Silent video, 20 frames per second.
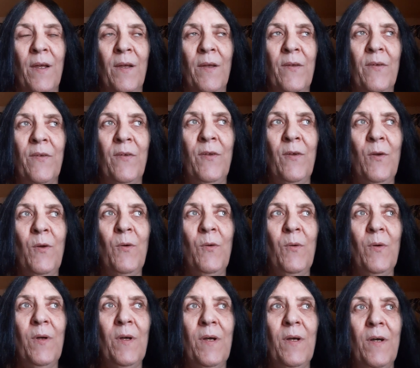So,
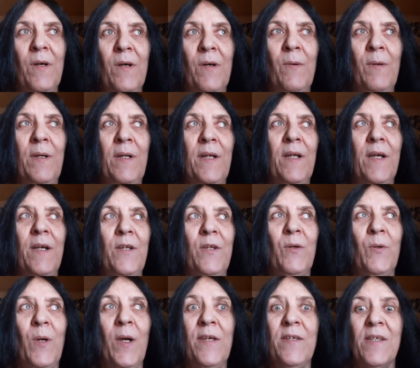what did I
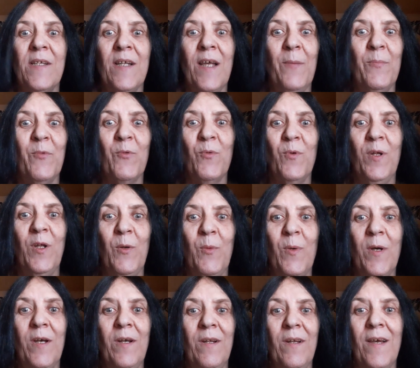do? I slept really
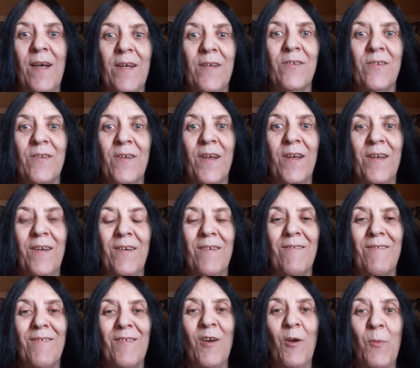well last night.
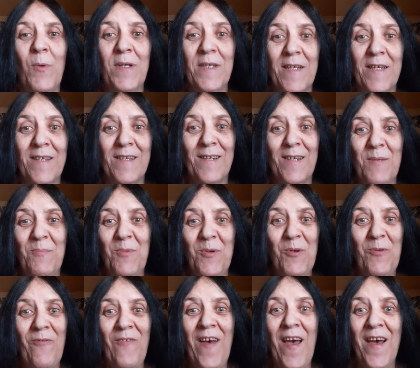I went to sleep
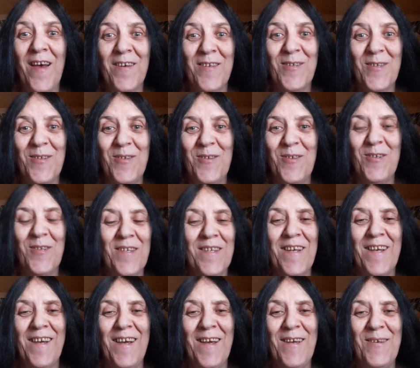fast, just
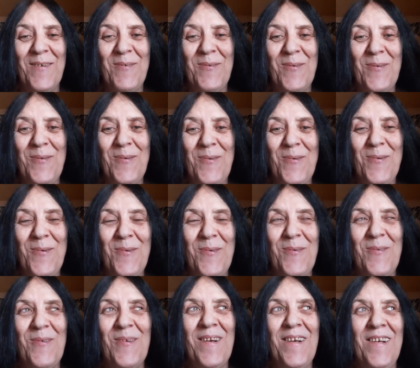like I used to,
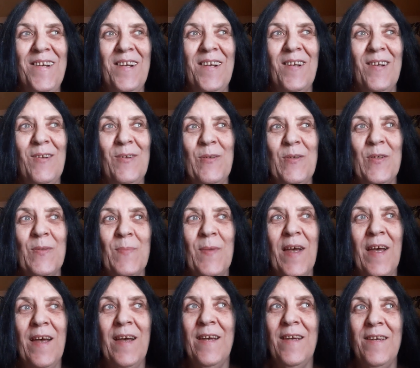right? Closed
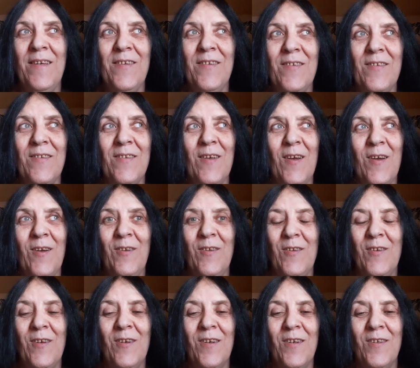my eyes,
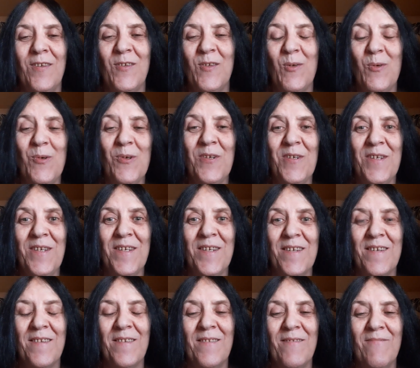talked to Source,
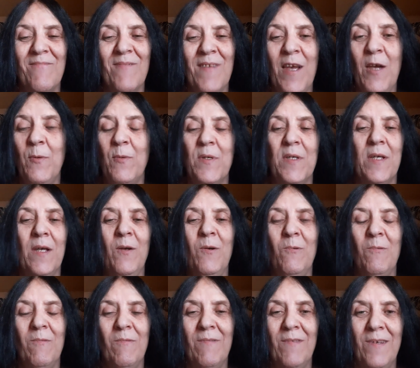and I was out.